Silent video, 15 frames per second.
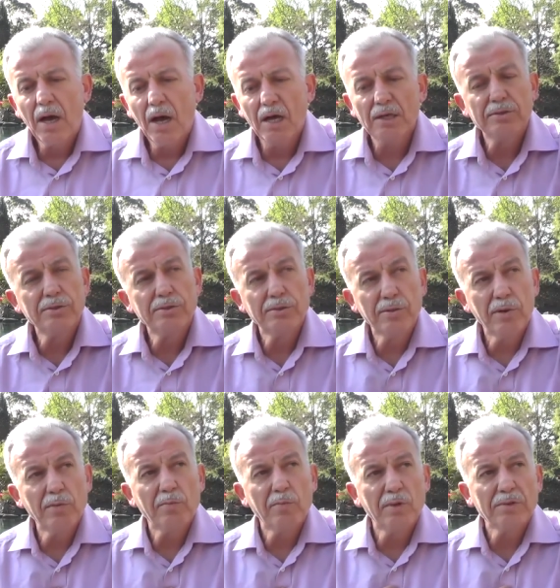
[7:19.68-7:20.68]
I do
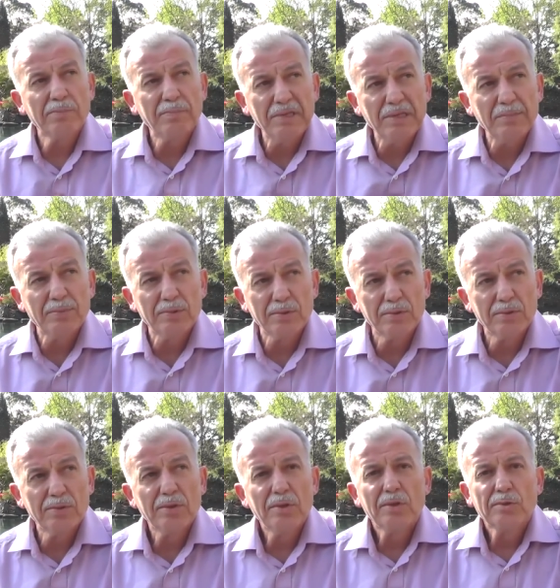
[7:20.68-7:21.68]
not want
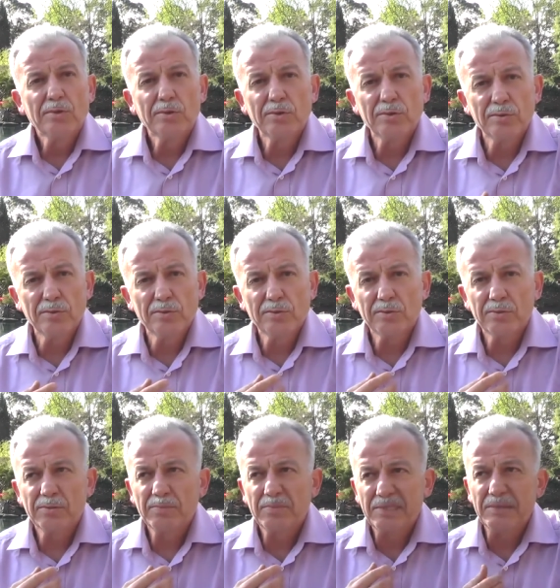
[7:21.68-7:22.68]
people to
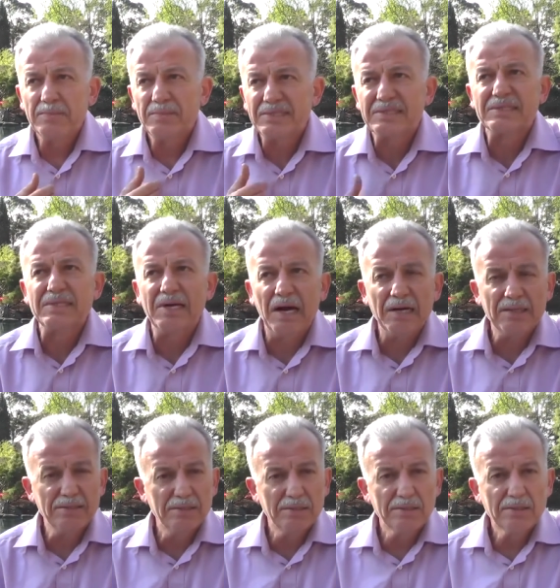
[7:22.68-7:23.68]
be
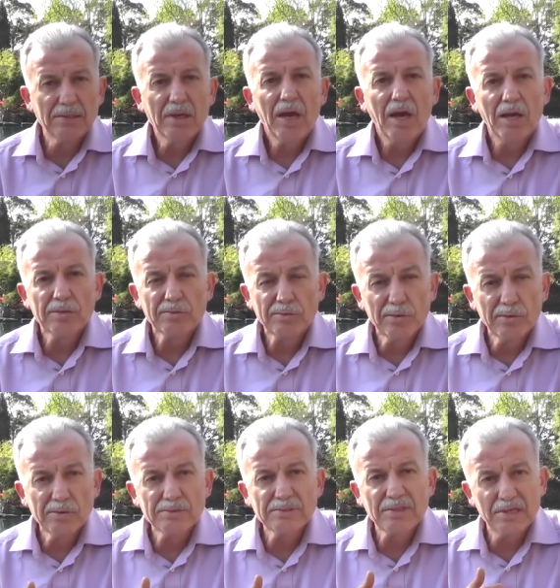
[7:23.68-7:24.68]
misguided and to
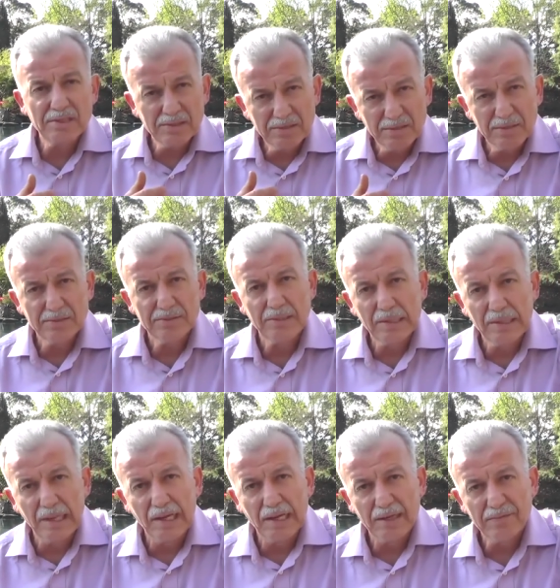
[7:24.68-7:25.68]
lose their eternal
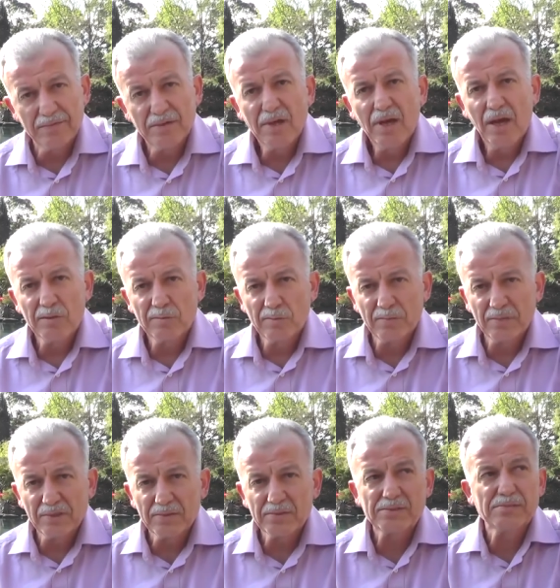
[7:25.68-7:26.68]
life and to
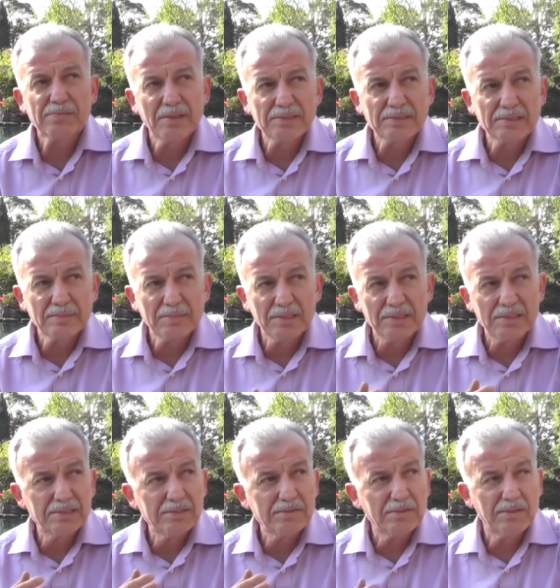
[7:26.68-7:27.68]
be responsible
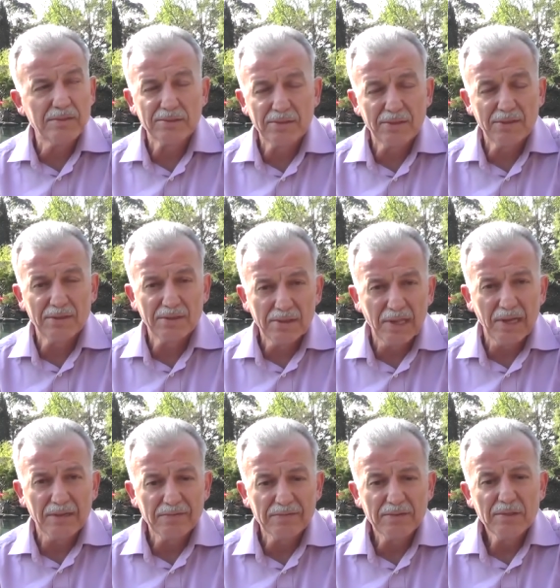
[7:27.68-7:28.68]
in eternal
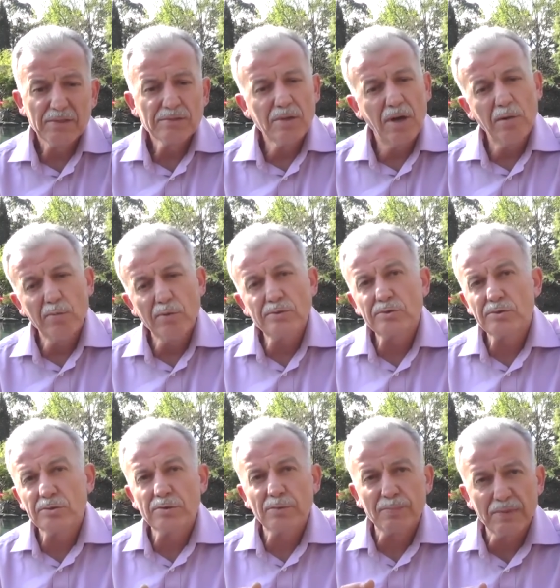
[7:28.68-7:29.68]
life. So I want
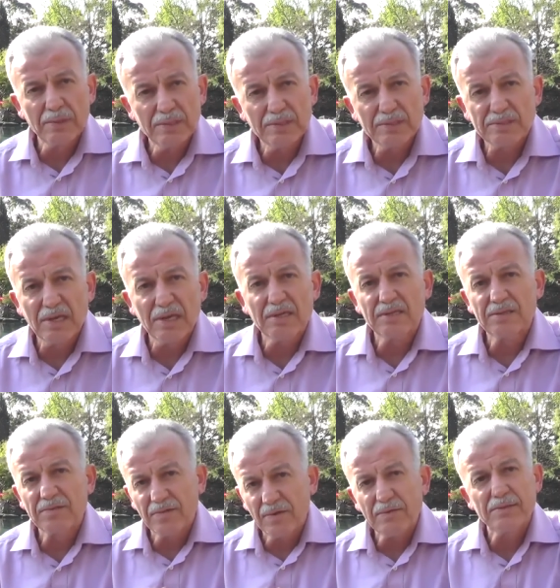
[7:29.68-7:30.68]
you to please take it
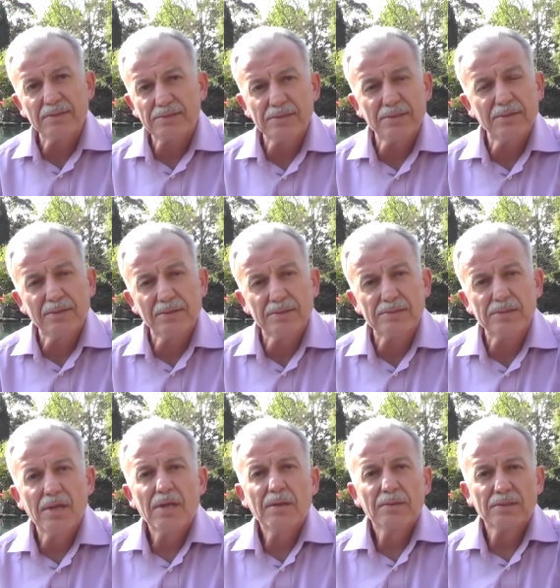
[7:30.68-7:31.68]
very serious
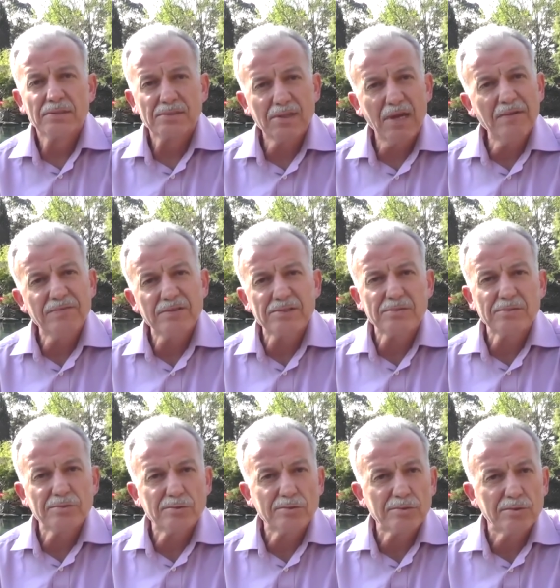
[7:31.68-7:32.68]
because life is
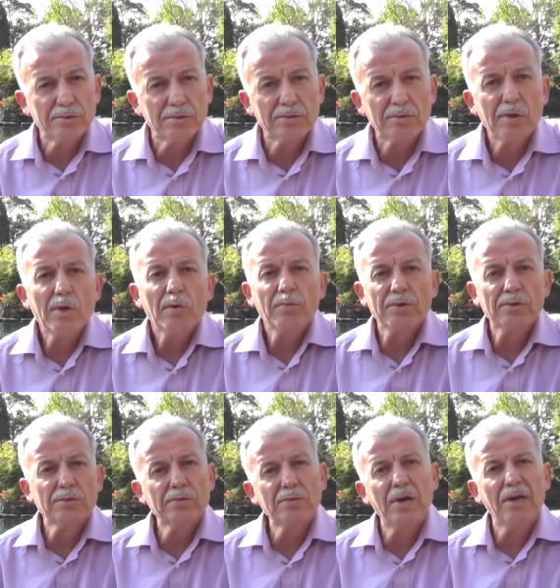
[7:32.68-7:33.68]
too short. We
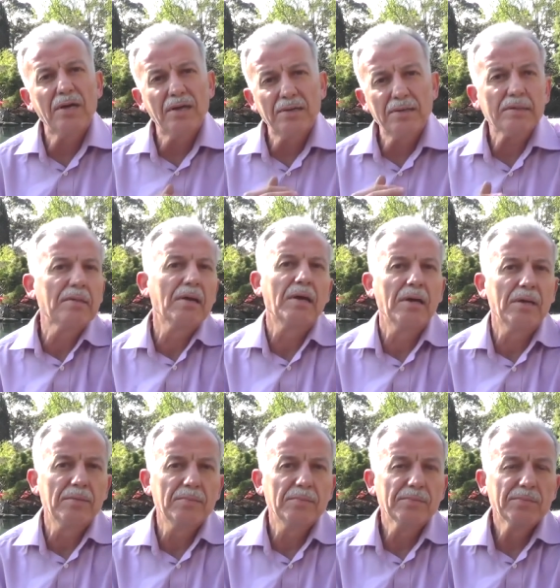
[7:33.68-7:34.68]
could die any
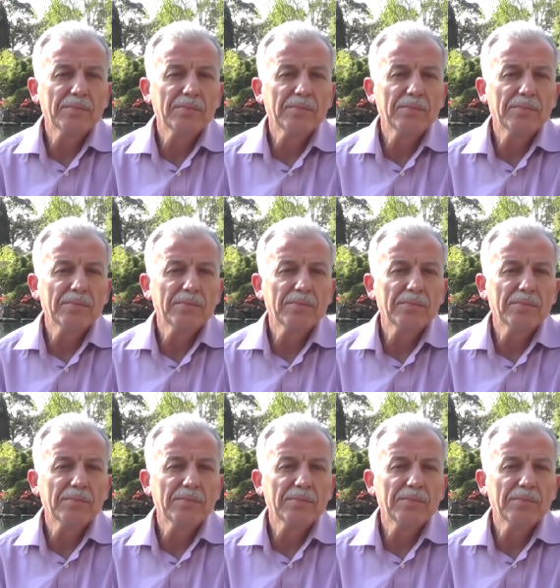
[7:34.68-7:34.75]
time.